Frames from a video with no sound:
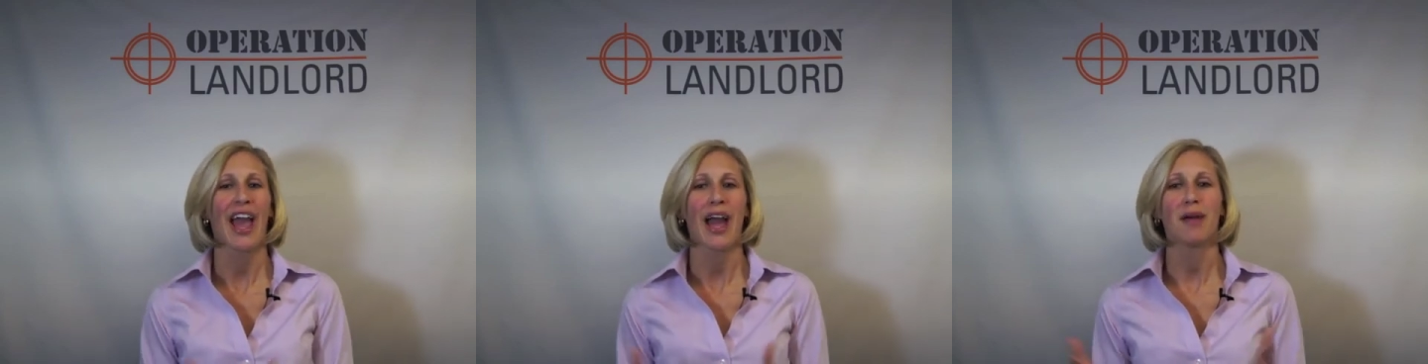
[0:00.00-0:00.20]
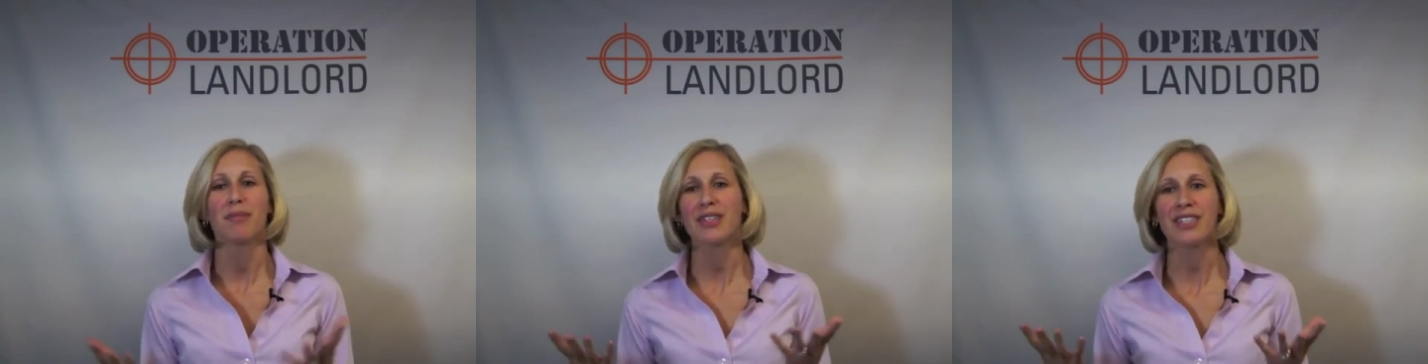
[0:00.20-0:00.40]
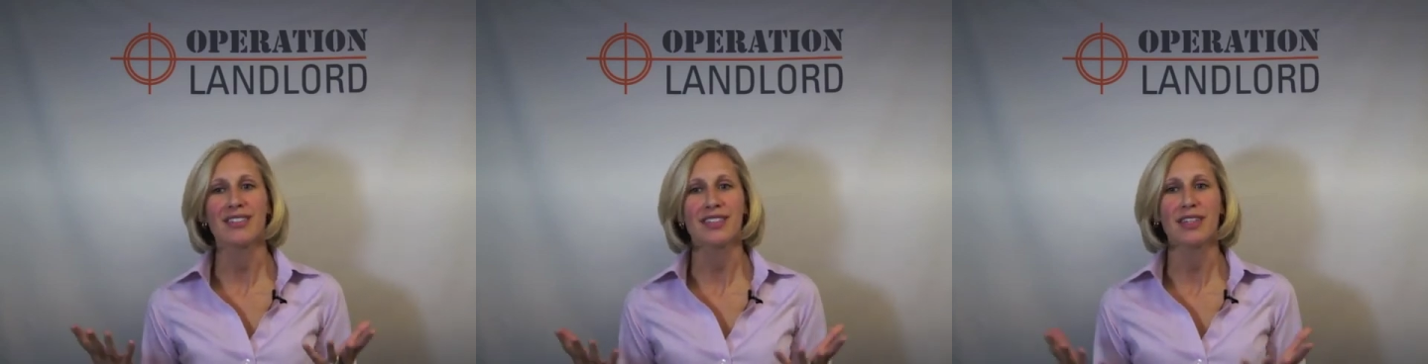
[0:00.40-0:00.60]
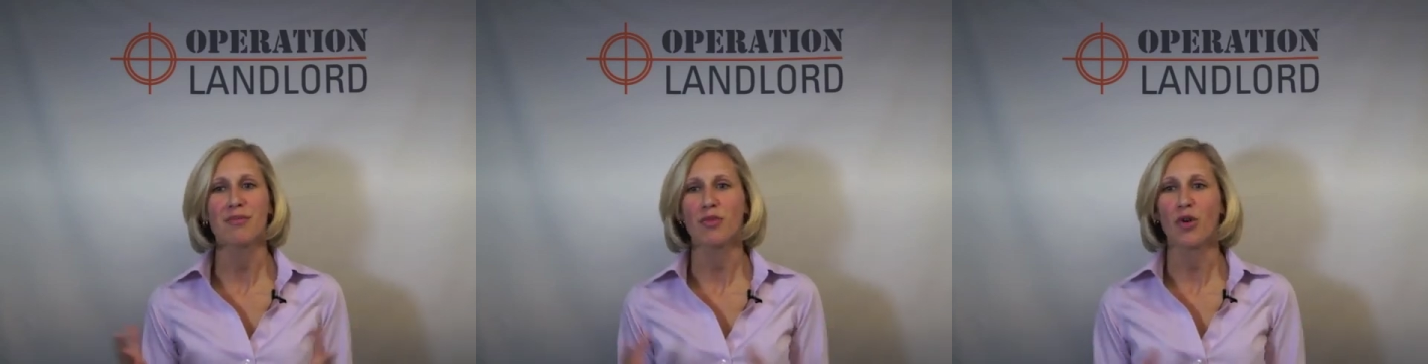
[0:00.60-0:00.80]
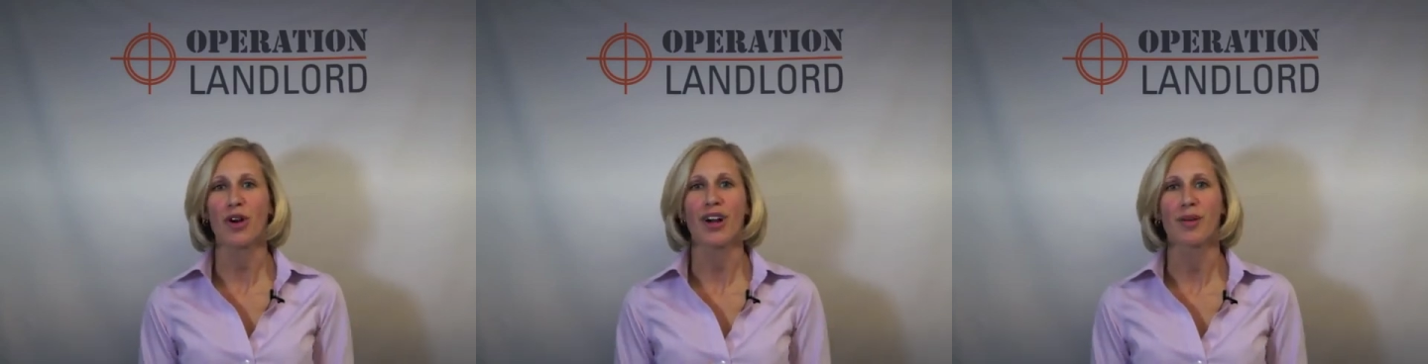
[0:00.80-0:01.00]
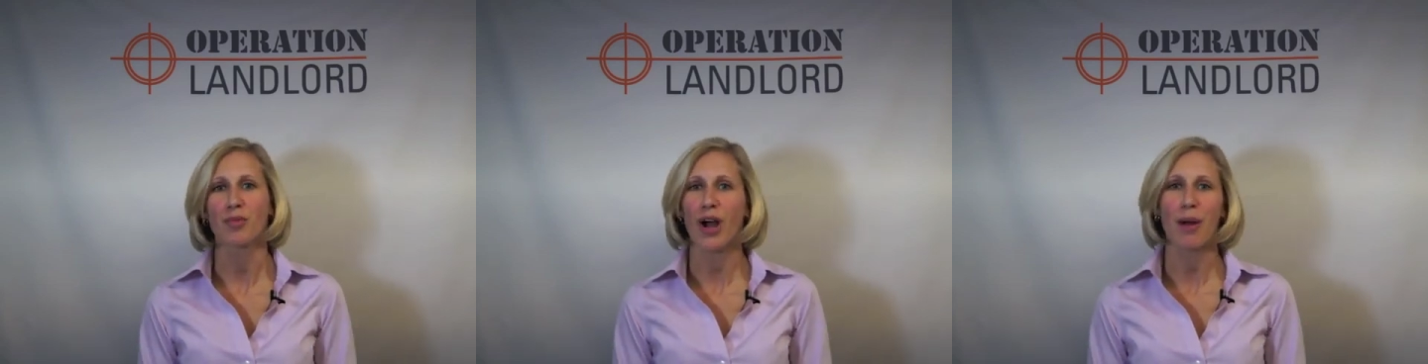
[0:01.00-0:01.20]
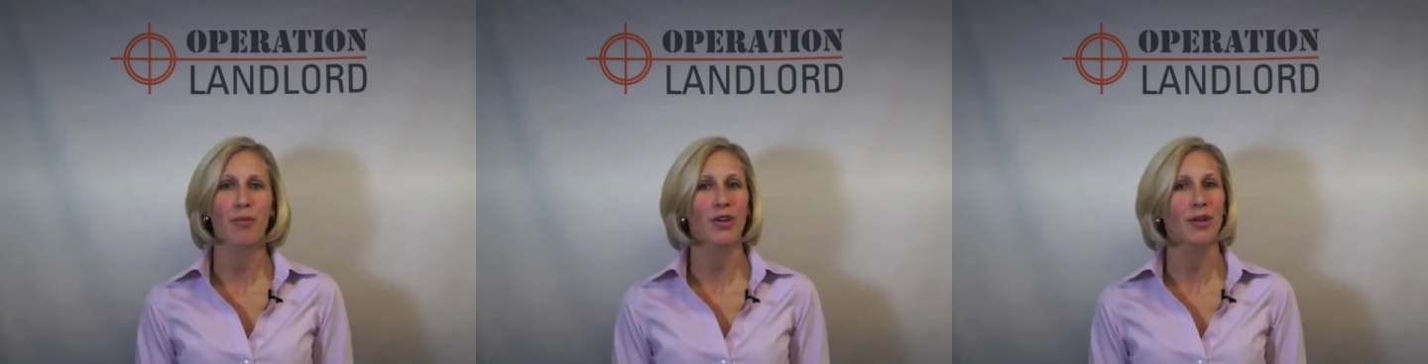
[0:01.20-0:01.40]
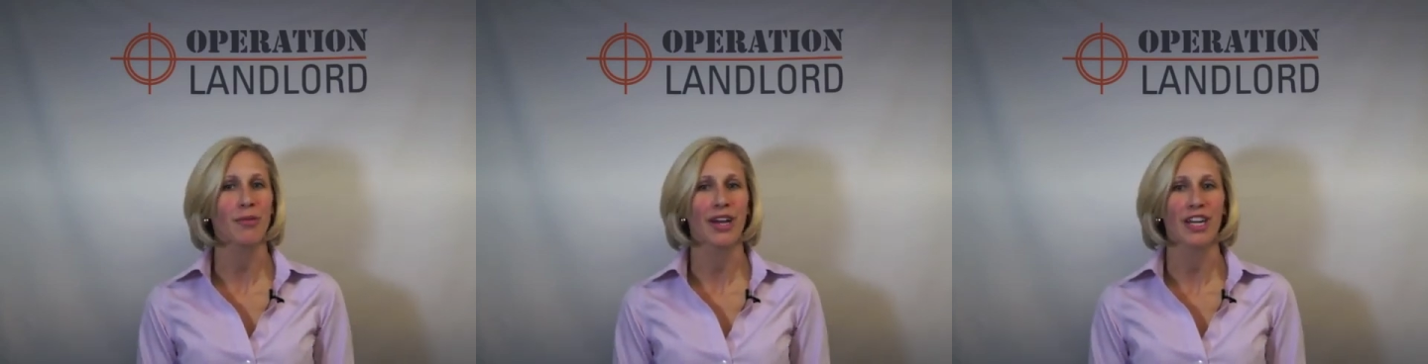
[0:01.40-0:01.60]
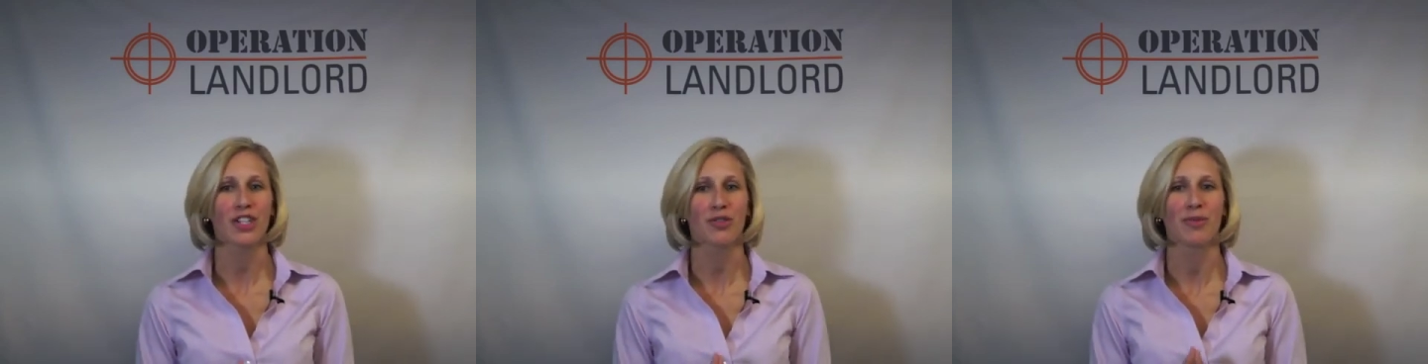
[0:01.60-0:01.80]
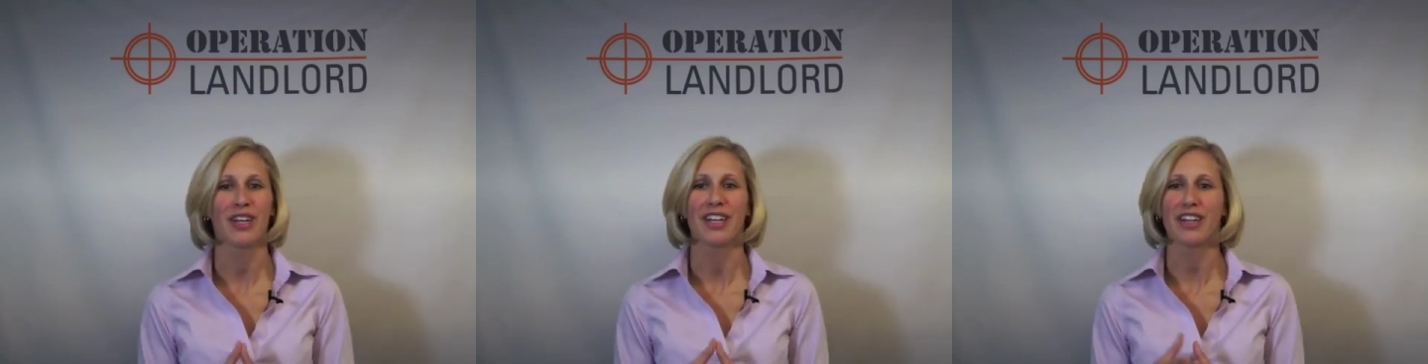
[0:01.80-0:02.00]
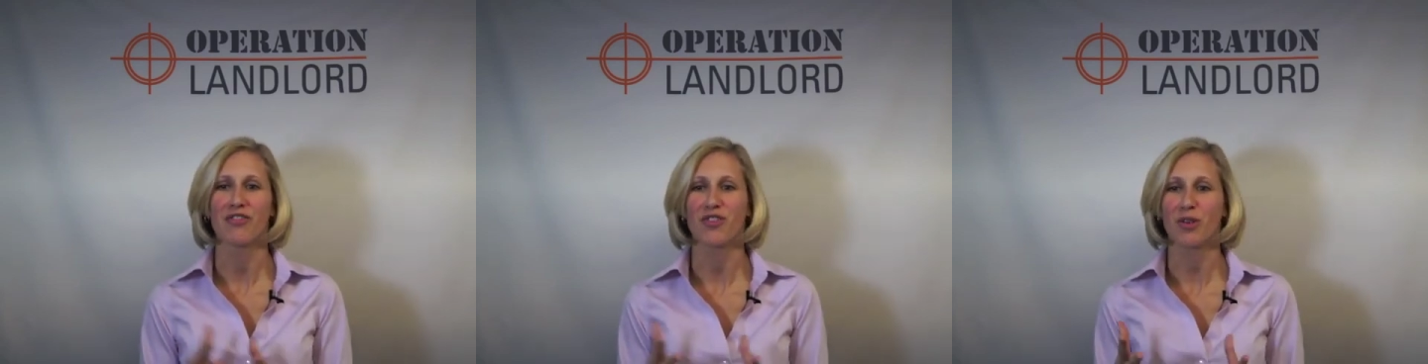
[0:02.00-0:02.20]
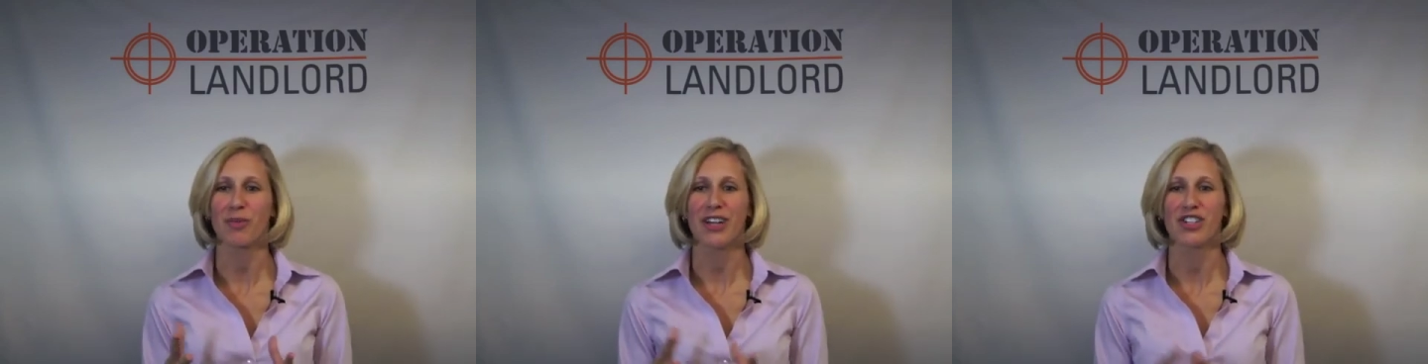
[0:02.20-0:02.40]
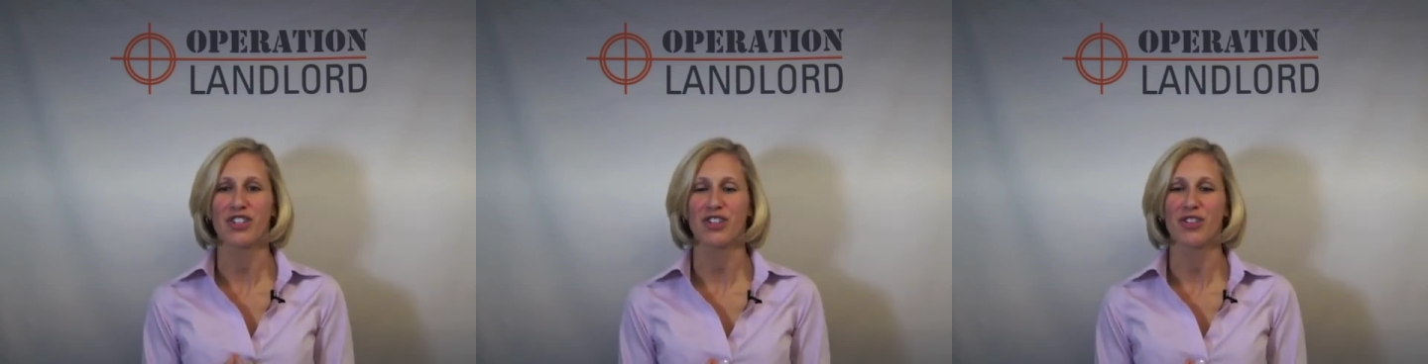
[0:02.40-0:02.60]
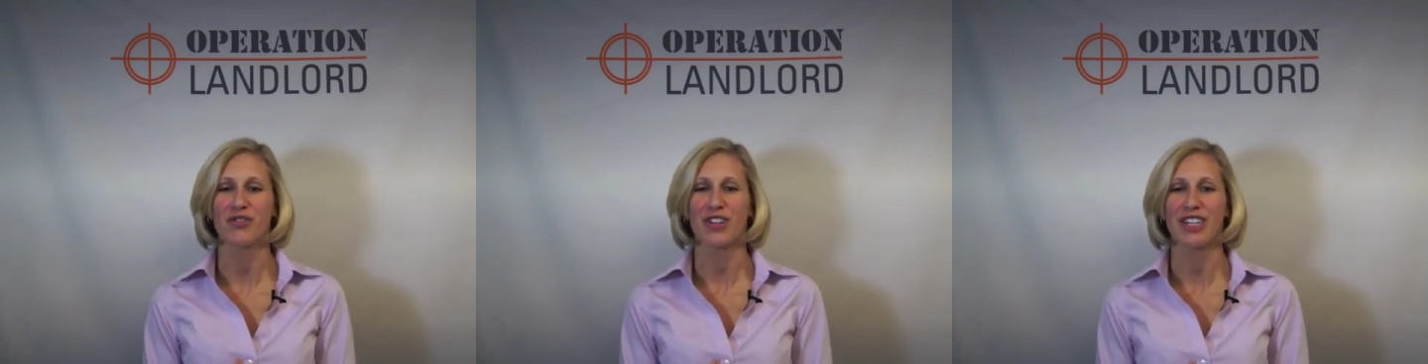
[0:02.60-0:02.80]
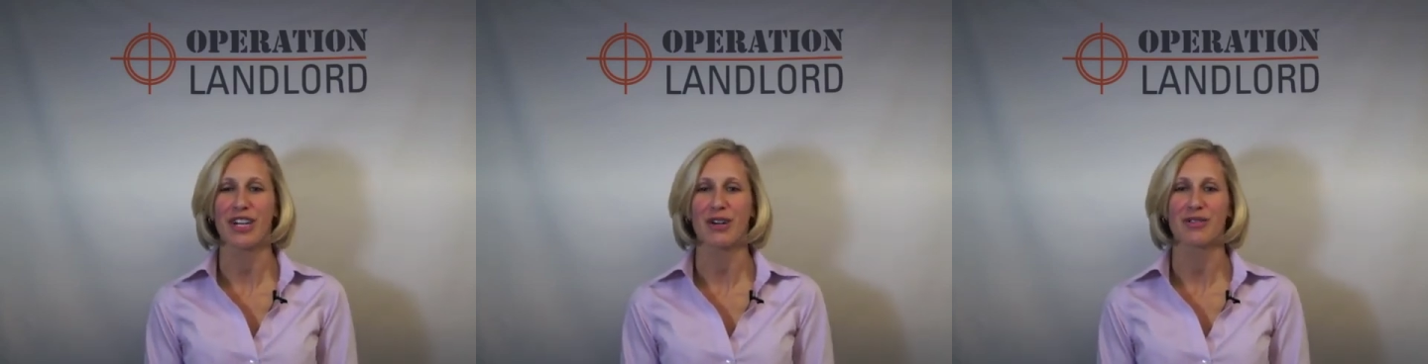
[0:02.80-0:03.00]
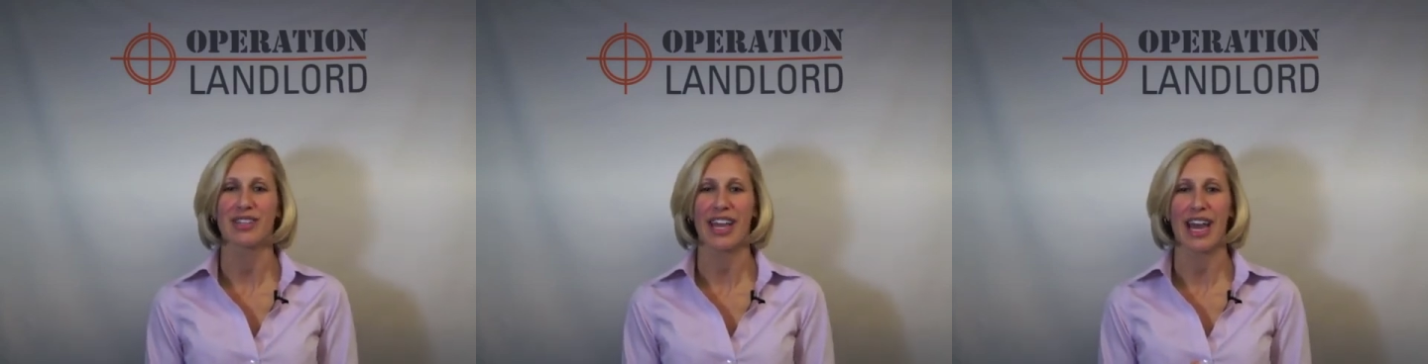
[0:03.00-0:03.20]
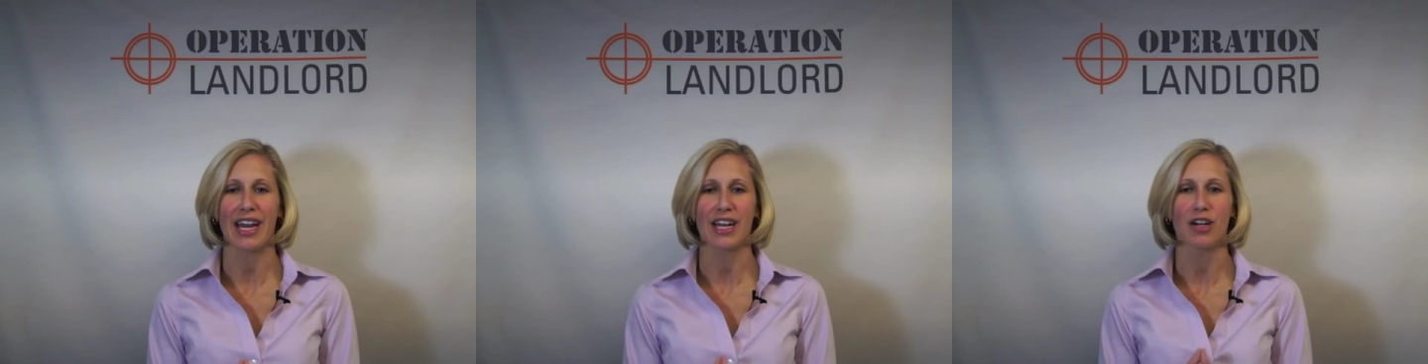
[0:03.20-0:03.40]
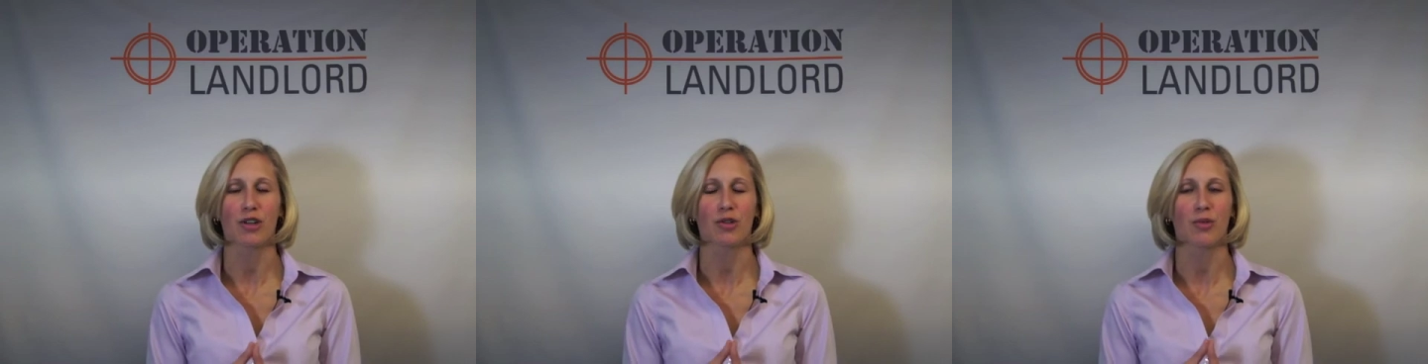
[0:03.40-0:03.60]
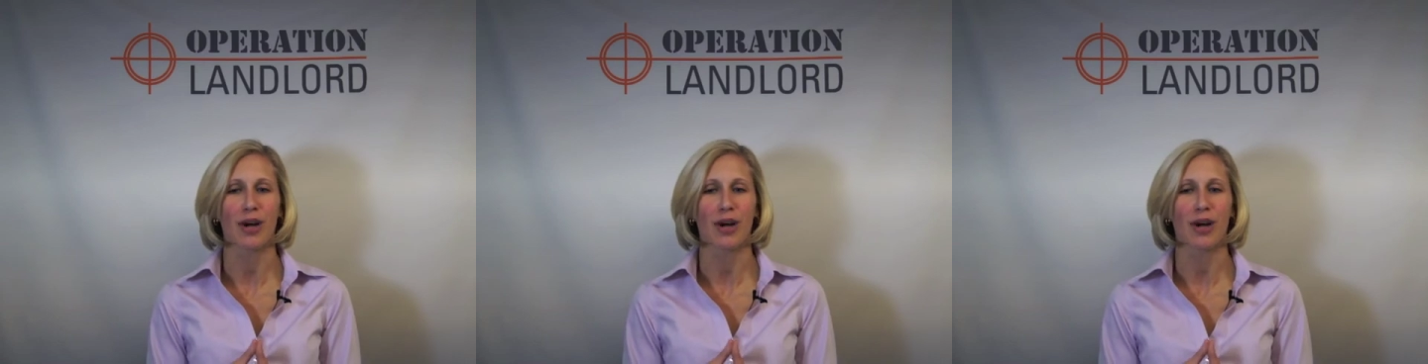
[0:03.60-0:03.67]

and please see more property management informational videos at our